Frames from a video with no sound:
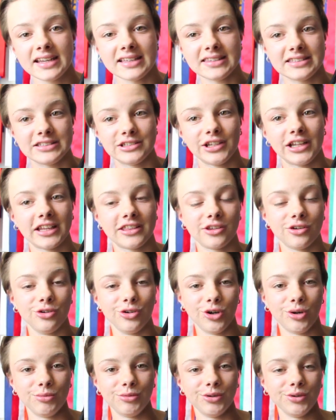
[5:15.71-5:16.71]
It's not like the
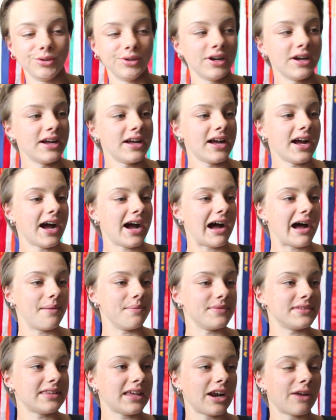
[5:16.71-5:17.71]
normal
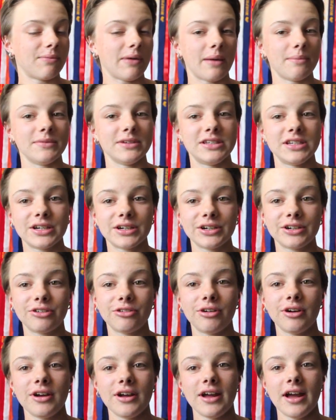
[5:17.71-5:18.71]
um, saddle pad
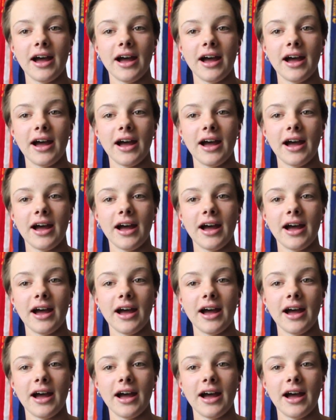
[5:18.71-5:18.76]
material,